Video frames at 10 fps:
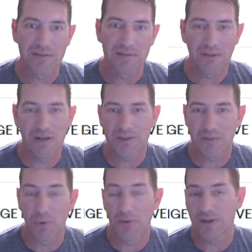Well,
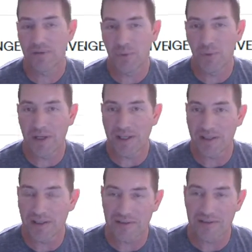support it if you want, I
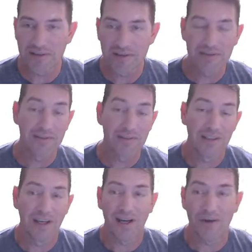guess.
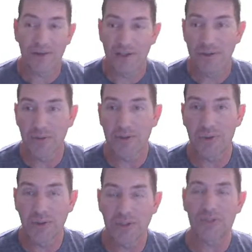I don't care. Do what you
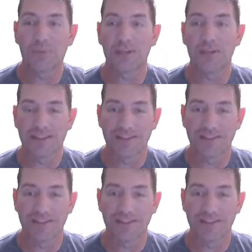want, your money.